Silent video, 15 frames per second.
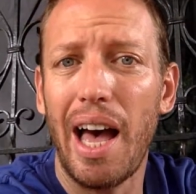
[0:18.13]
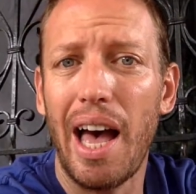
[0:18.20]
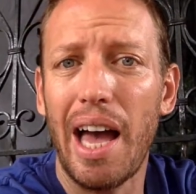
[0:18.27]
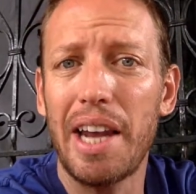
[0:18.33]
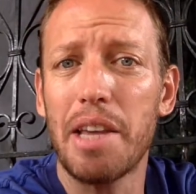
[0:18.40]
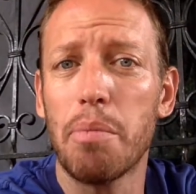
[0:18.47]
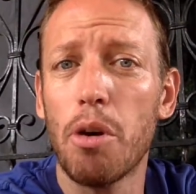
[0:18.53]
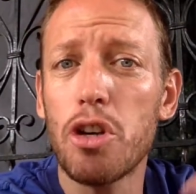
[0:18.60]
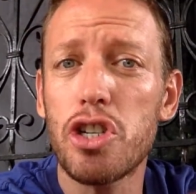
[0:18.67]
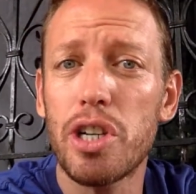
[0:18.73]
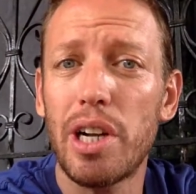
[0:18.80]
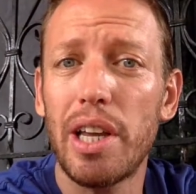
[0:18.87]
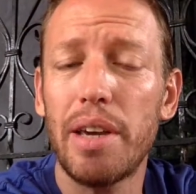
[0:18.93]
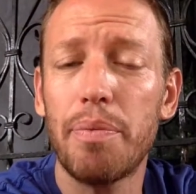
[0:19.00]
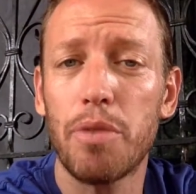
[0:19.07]

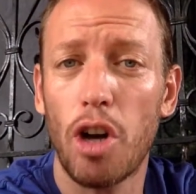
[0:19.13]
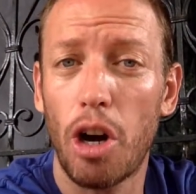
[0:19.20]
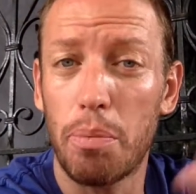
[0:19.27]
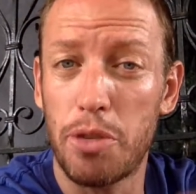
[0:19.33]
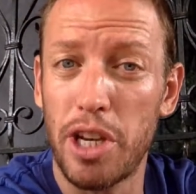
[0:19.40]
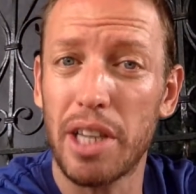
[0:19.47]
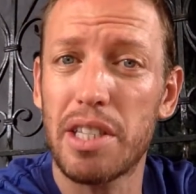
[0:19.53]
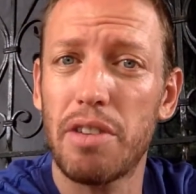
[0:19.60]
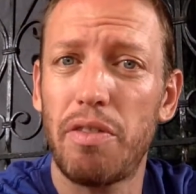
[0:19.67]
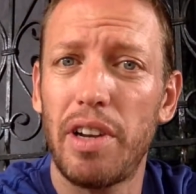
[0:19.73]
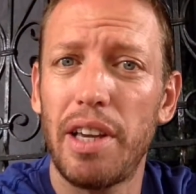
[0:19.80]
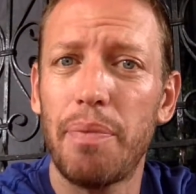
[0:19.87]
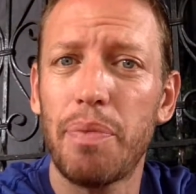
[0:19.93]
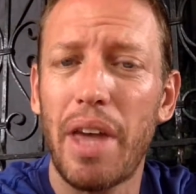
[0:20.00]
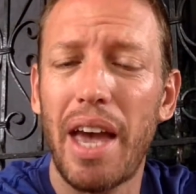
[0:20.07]
unemotionally,
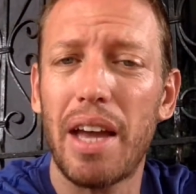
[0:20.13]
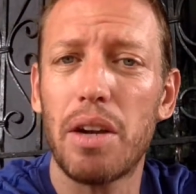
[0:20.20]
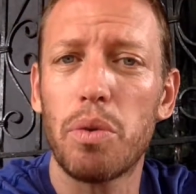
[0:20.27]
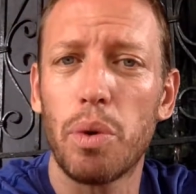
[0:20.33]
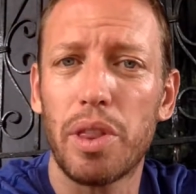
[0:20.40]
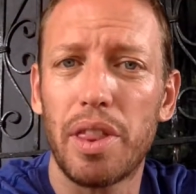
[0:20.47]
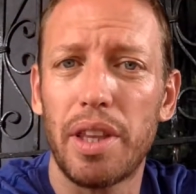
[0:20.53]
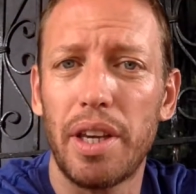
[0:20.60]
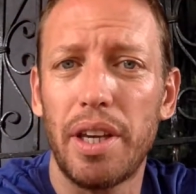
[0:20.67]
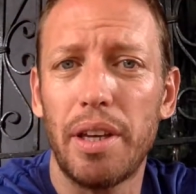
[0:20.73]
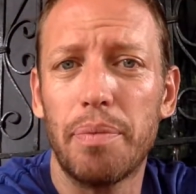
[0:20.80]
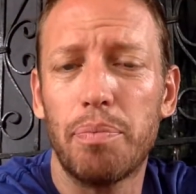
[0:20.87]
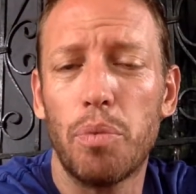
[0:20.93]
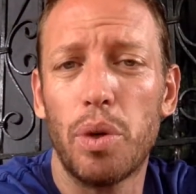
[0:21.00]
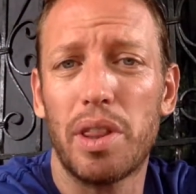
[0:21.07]
objectively, and with
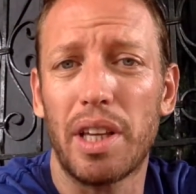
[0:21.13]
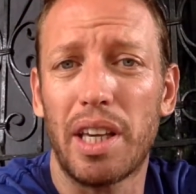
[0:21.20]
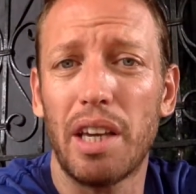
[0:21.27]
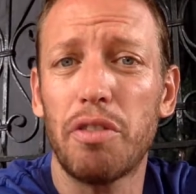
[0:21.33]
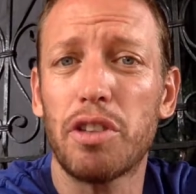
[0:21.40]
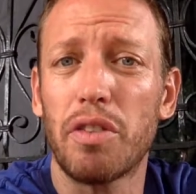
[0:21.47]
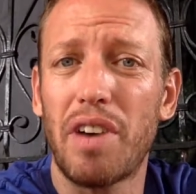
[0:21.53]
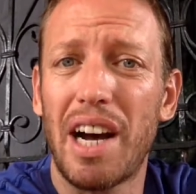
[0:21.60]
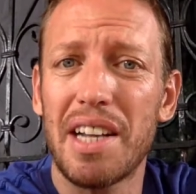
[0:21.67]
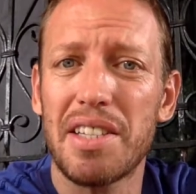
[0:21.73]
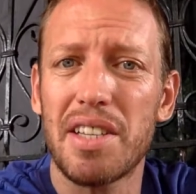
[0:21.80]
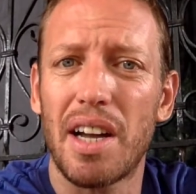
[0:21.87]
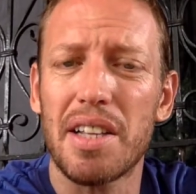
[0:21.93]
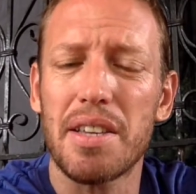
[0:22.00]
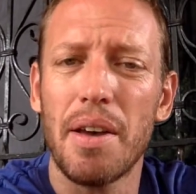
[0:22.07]
the gift of
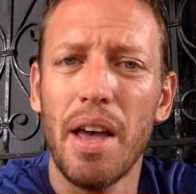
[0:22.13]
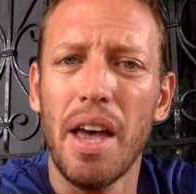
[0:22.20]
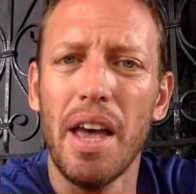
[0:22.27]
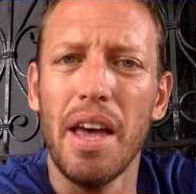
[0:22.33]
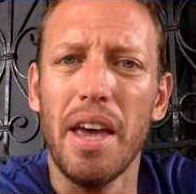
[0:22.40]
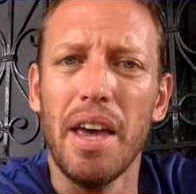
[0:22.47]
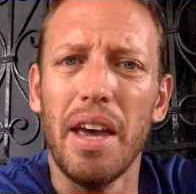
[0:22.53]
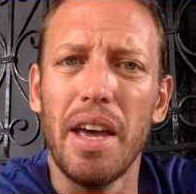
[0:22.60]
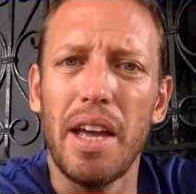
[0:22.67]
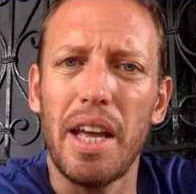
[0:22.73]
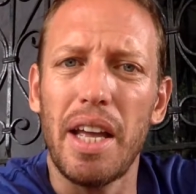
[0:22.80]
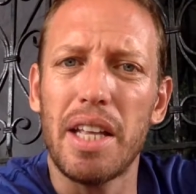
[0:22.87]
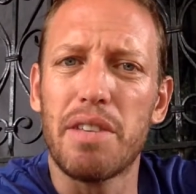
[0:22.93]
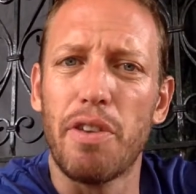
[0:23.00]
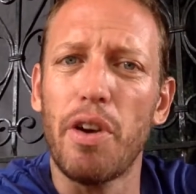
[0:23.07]
hindsight,
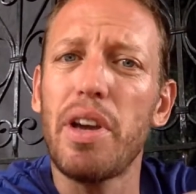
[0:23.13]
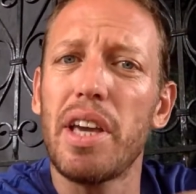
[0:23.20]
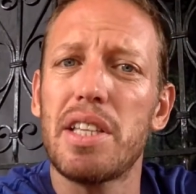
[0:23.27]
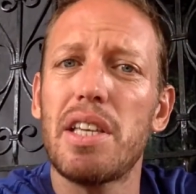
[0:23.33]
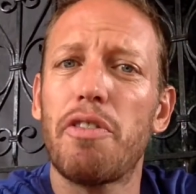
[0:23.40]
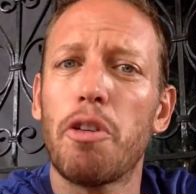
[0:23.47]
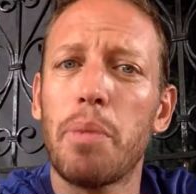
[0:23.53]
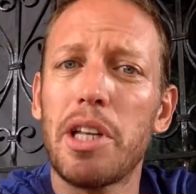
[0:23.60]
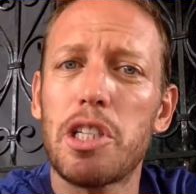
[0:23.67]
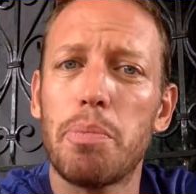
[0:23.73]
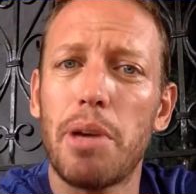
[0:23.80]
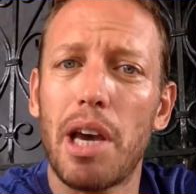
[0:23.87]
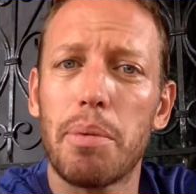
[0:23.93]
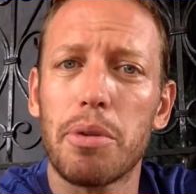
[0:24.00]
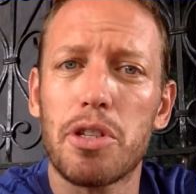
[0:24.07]
it's very easy for me to
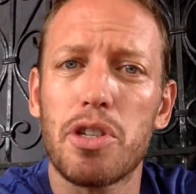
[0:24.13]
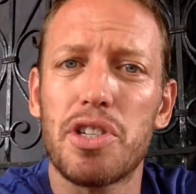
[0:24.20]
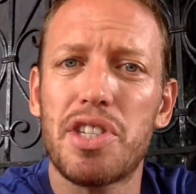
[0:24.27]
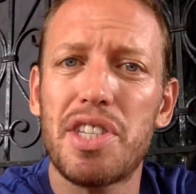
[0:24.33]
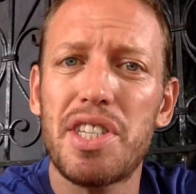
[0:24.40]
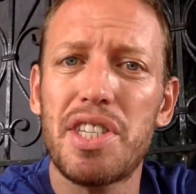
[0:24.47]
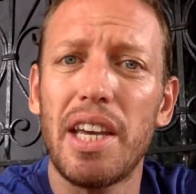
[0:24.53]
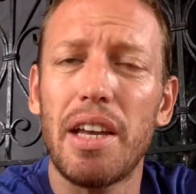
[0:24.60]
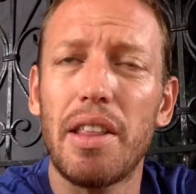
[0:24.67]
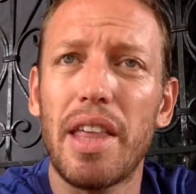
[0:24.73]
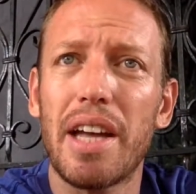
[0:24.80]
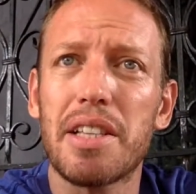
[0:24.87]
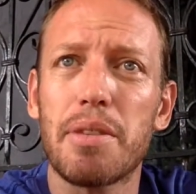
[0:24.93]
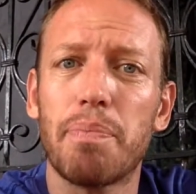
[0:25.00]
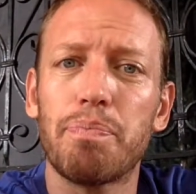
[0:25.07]
be able to see
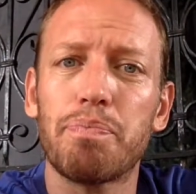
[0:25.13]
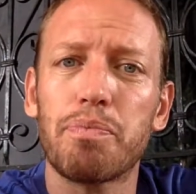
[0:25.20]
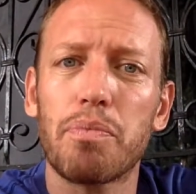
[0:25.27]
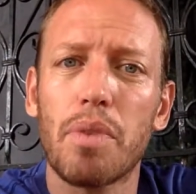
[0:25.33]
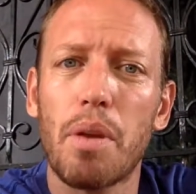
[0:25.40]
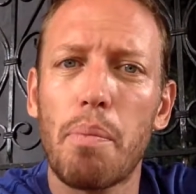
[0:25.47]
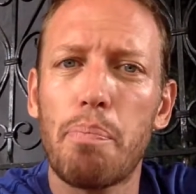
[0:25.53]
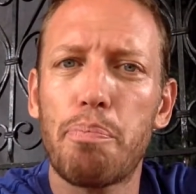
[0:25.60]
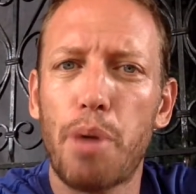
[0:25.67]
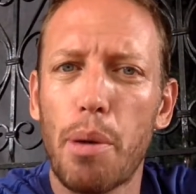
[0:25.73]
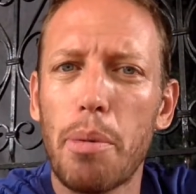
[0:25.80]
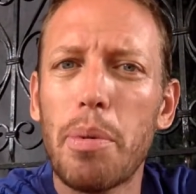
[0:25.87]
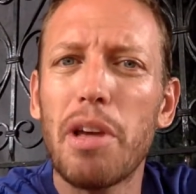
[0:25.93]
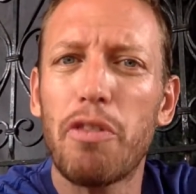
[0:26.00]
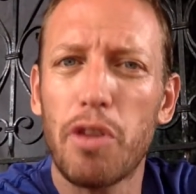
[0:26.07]
that
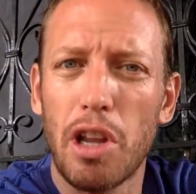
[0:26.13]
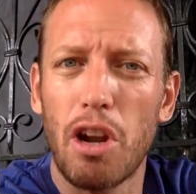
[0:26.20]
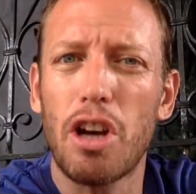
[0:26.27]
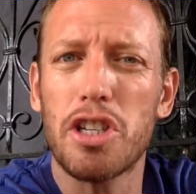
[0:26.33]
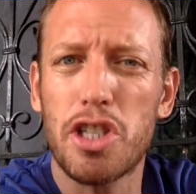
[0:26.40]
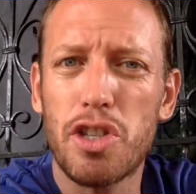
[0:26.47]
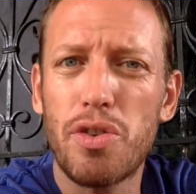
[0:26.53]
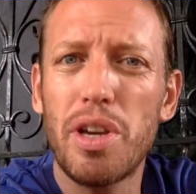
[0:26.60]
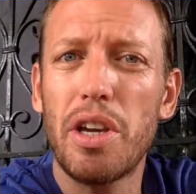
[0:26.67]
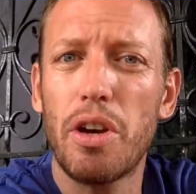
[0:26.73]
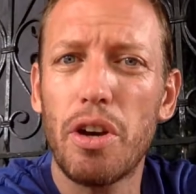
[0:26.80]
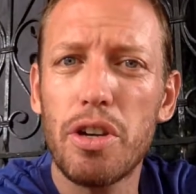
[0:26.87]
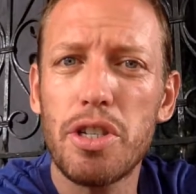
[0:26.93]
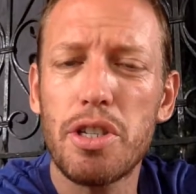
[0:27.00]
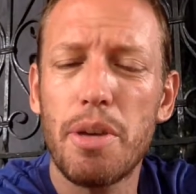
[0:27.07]
probably for the last 3
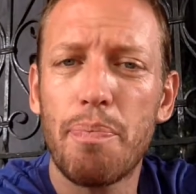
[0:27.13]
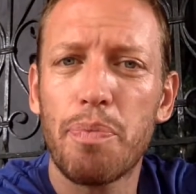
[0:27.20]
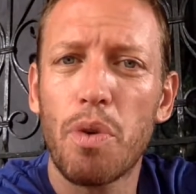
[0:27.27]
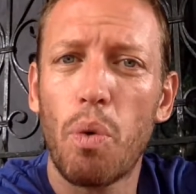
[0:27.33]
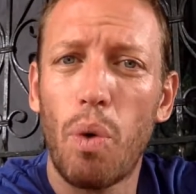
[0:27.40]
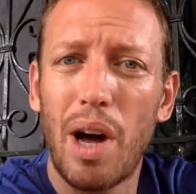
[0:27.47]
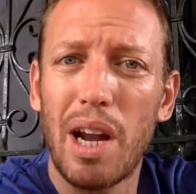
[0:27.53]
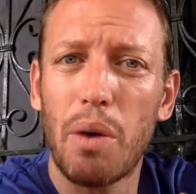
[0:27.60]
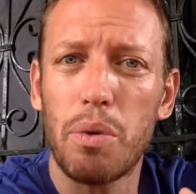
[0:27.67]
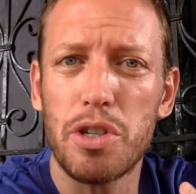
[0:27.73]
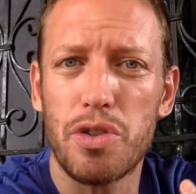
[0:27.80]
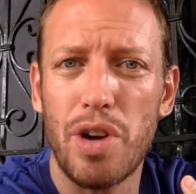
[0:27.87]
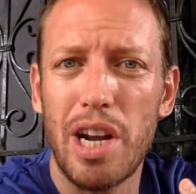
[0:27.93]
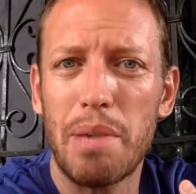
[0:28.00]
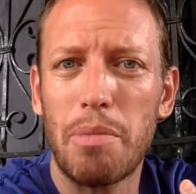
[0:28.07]
years, while I
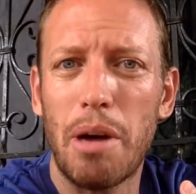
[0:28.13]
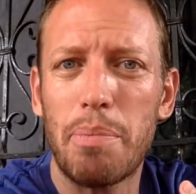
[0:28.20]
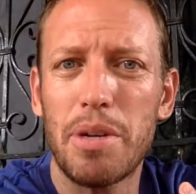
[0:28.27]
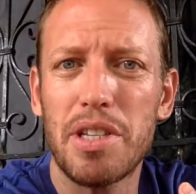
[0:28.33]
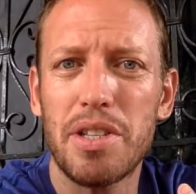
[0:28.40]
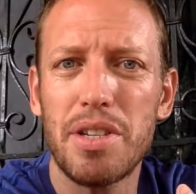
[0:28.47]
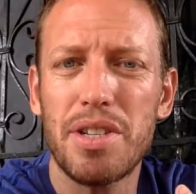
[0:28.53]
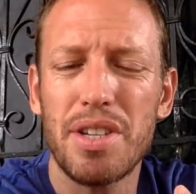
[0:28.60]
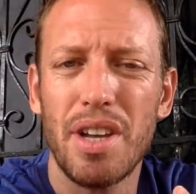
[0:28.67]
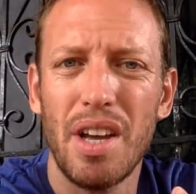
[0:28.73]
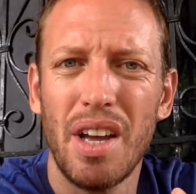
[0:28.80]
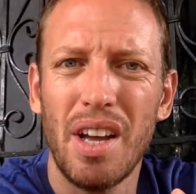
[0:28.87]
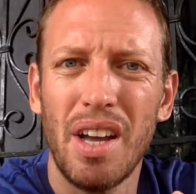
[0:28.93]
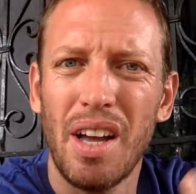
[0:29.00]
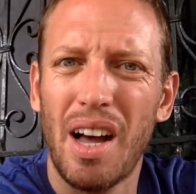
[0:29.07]
was running my business,
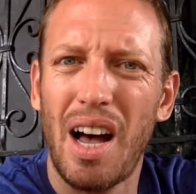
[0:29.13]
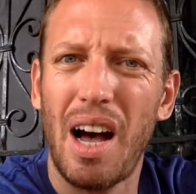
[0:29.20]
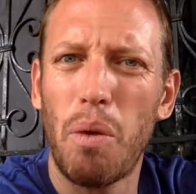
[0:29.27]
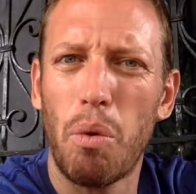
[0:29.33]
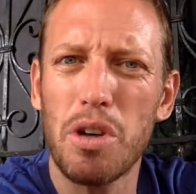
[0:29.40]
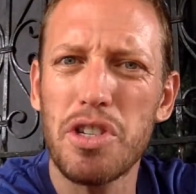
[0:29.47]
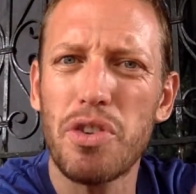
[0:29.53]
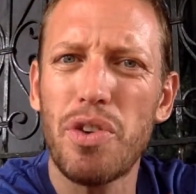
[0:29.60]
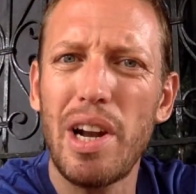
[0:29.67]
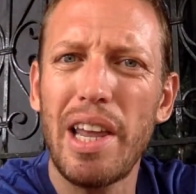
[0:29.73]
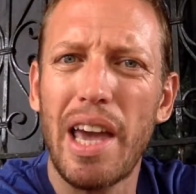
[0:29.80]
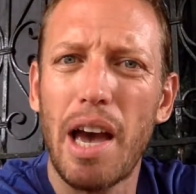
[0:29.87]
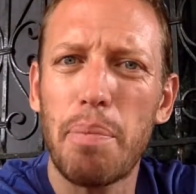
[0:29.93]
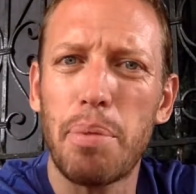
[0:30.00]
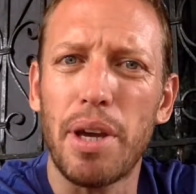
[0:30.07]
I wasn't
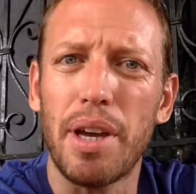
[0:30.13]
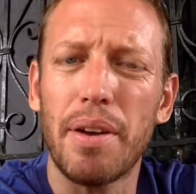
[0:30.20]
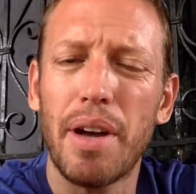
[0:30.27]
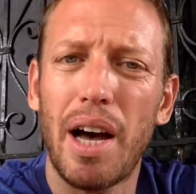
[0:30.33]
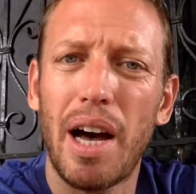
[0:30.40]
really happy.